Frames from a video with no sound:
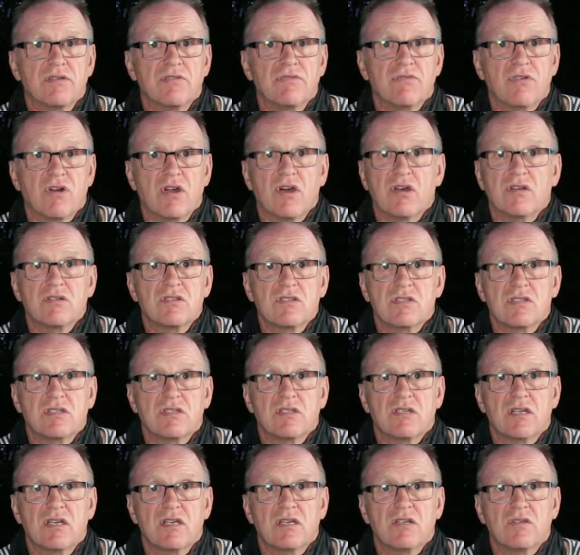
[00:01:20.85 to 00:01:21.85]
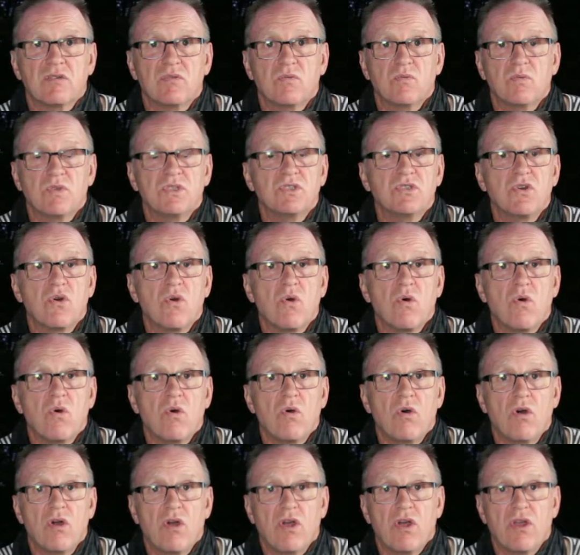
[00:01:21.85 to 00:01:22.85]
France and
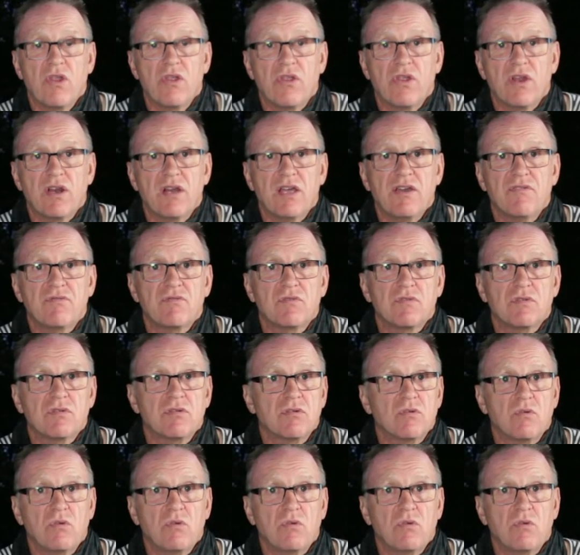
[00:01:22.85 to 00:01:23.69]
withdraw, they left